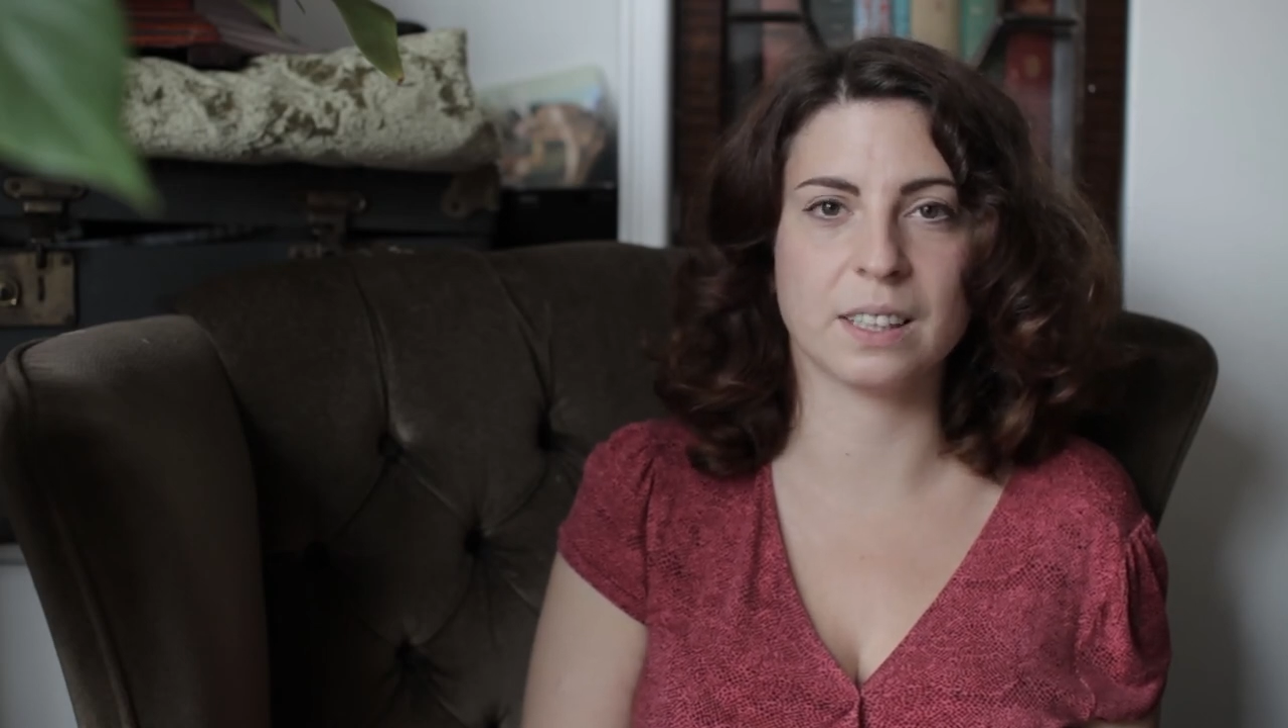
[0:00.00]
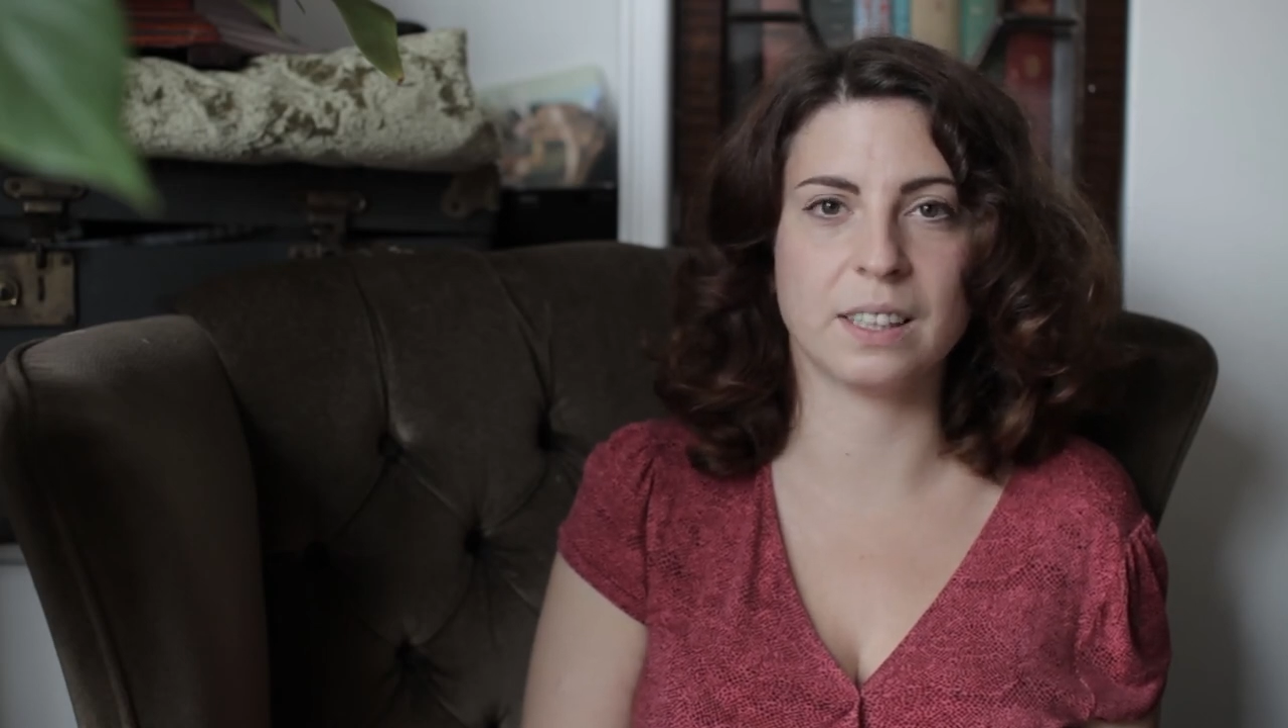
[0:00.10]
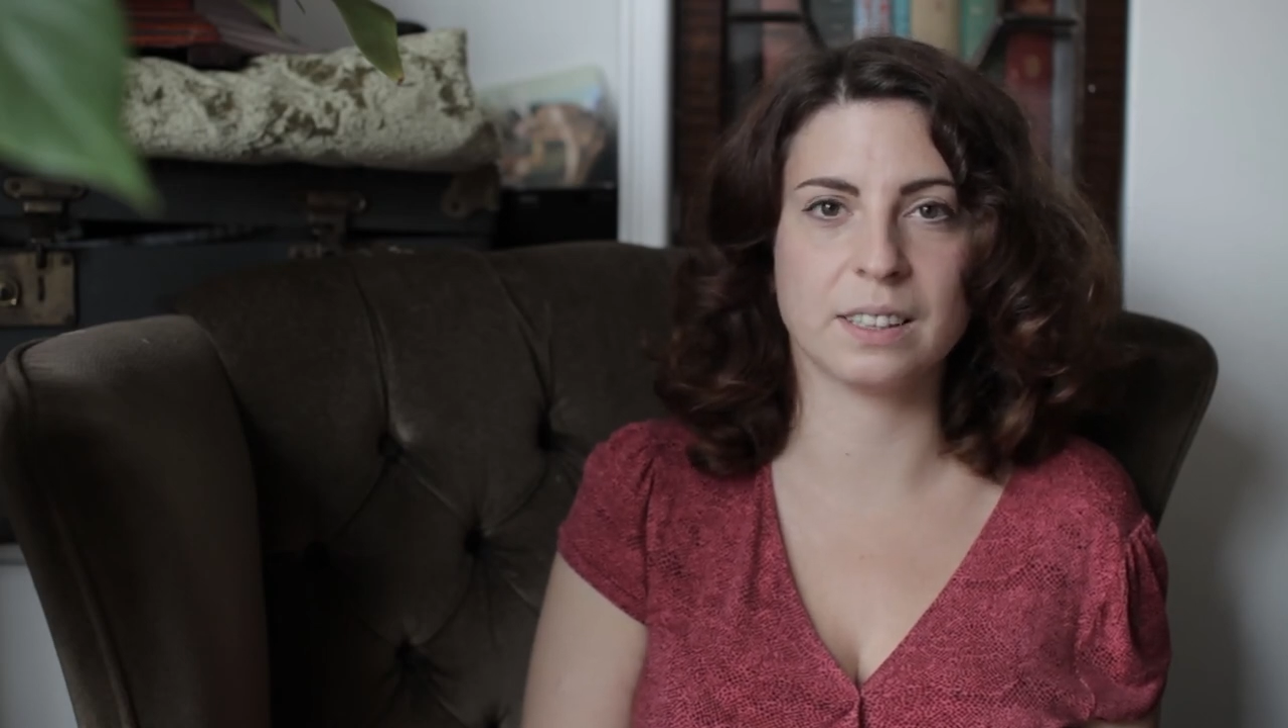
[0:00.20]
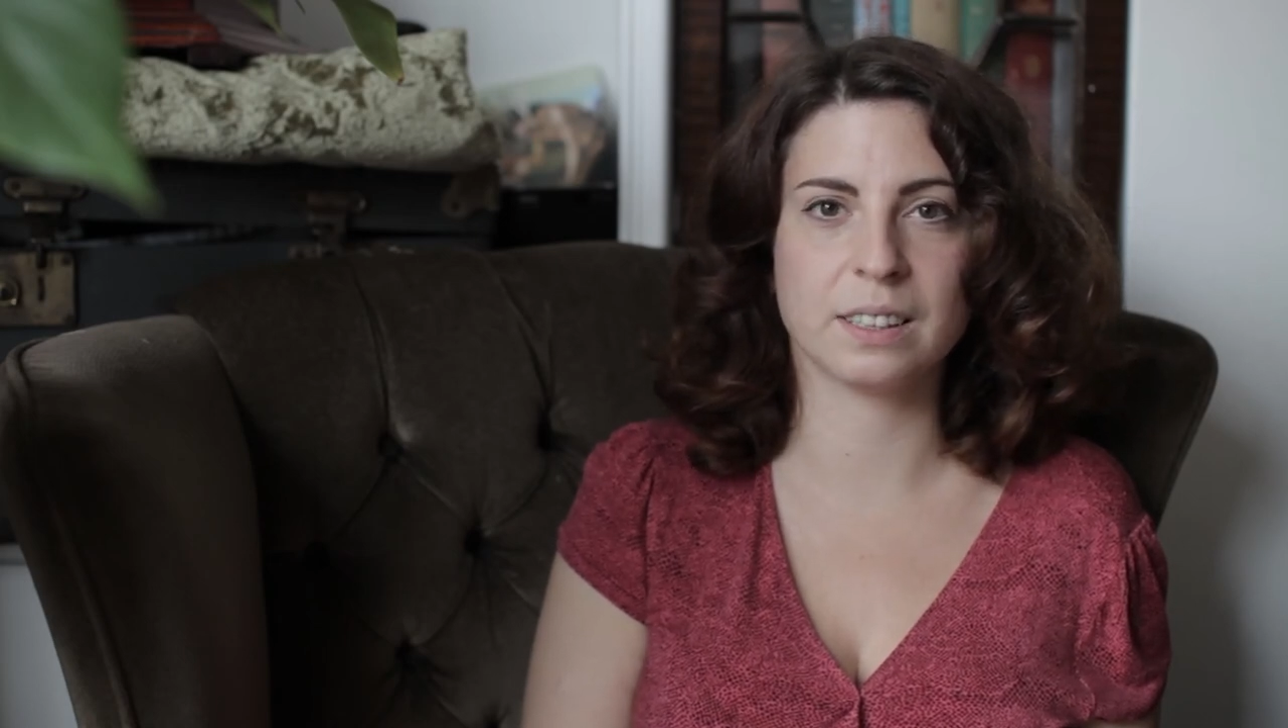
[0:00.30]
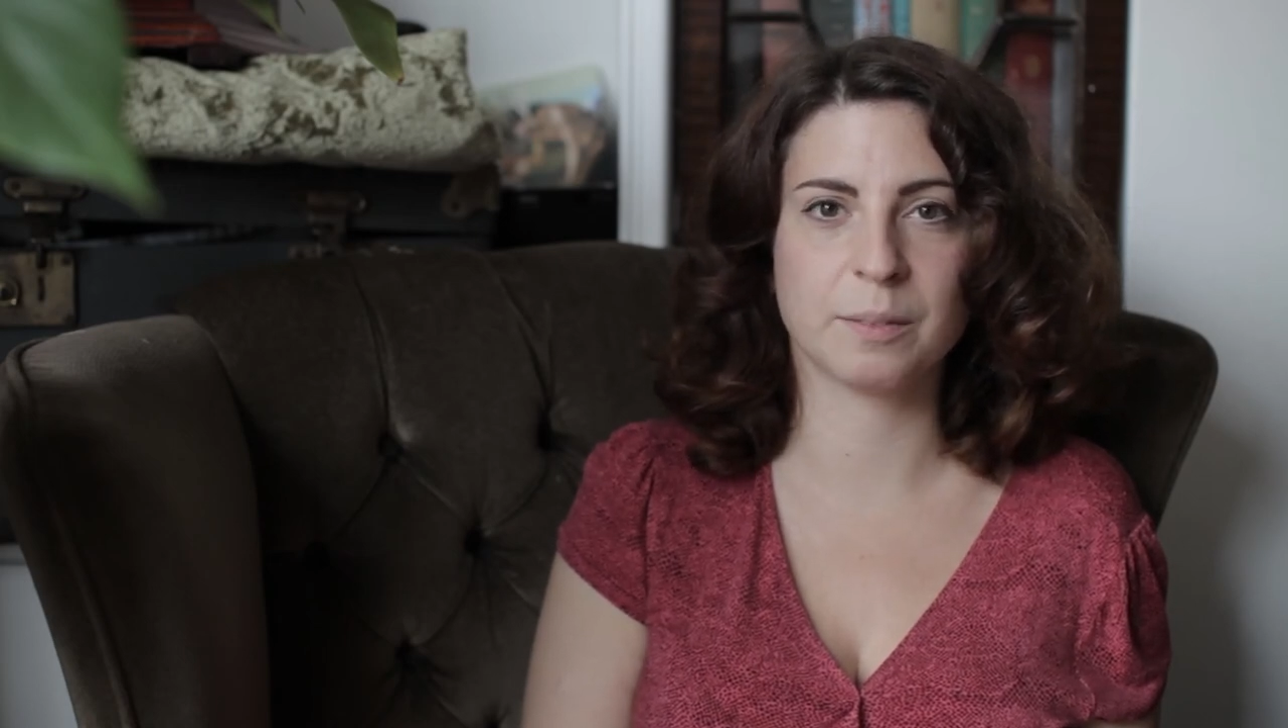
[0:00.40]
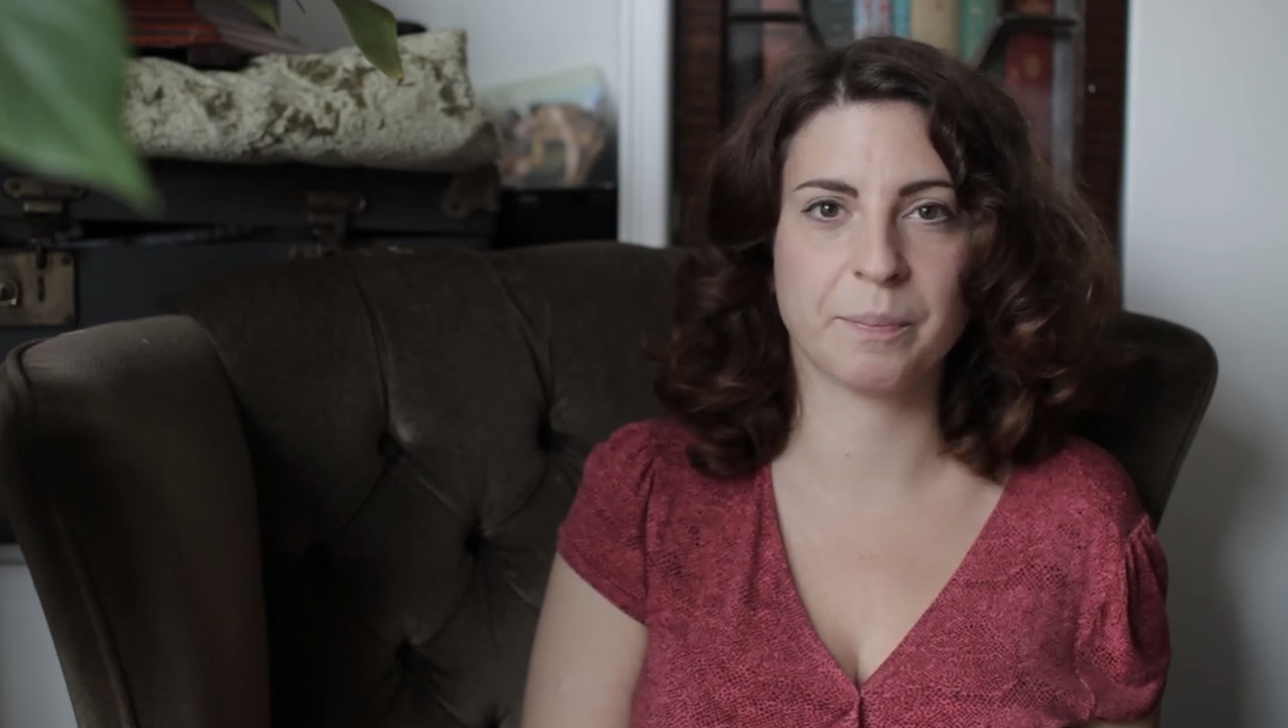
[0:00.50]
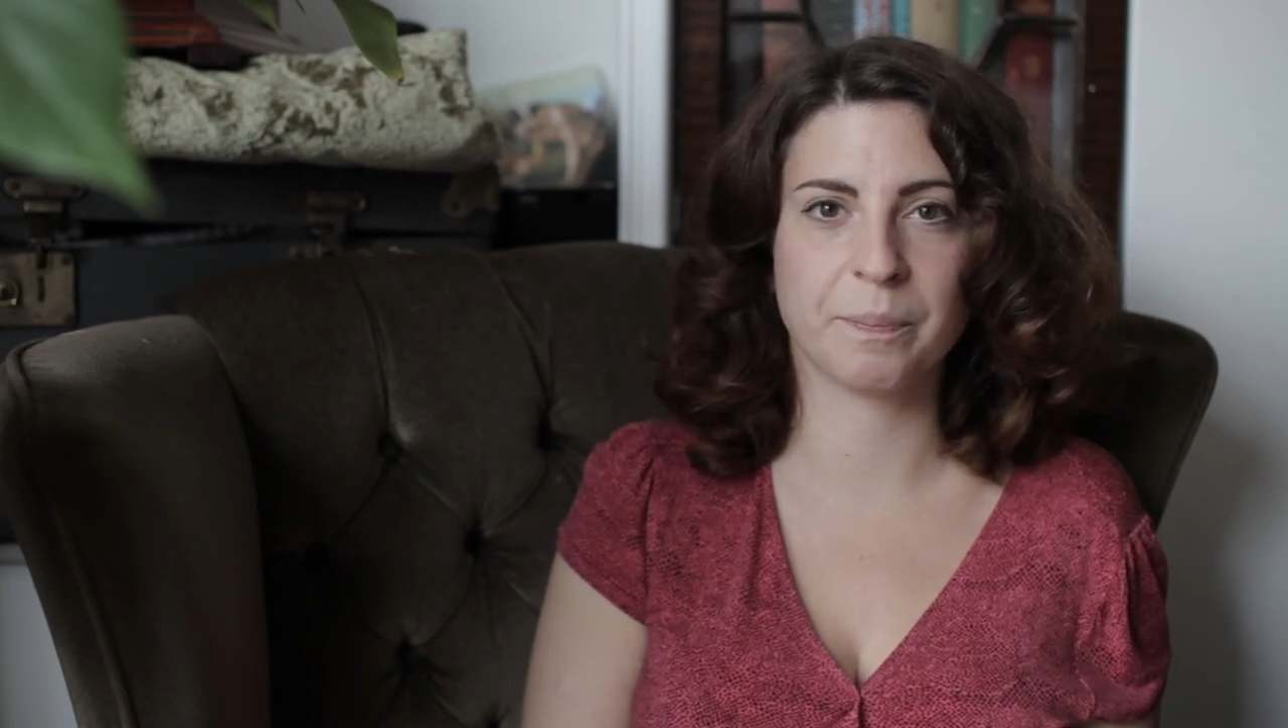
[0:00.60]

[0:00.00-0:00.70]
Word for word: art.